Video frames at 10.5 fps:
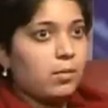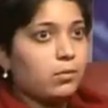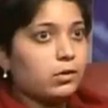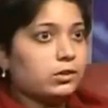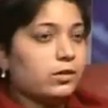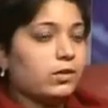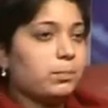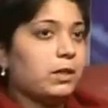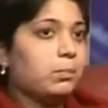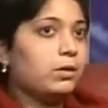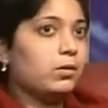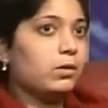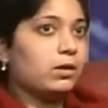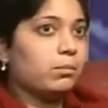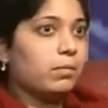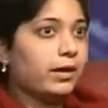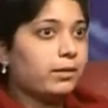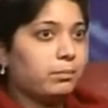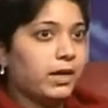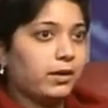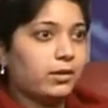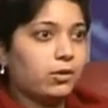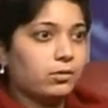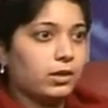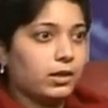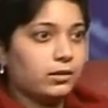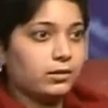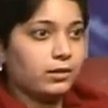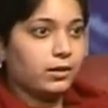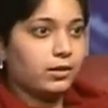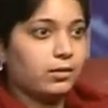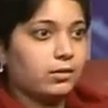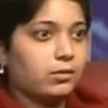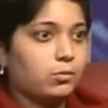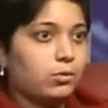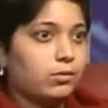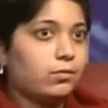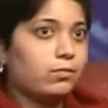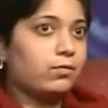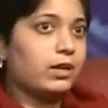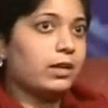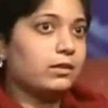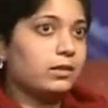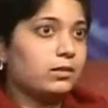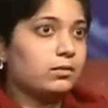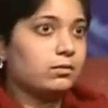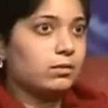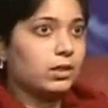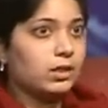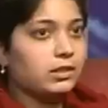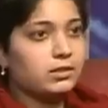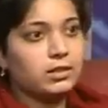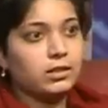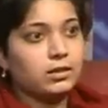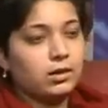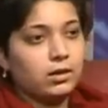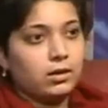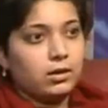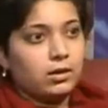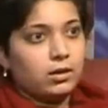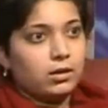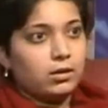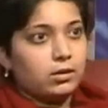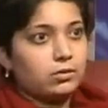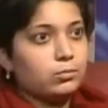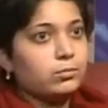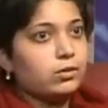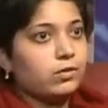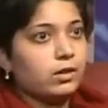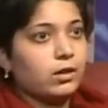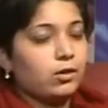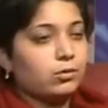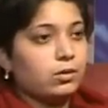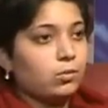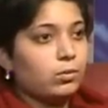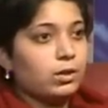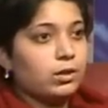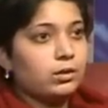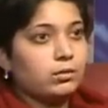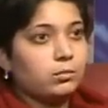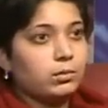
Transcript: Most of the people with my background in India would find it easy to move around the world,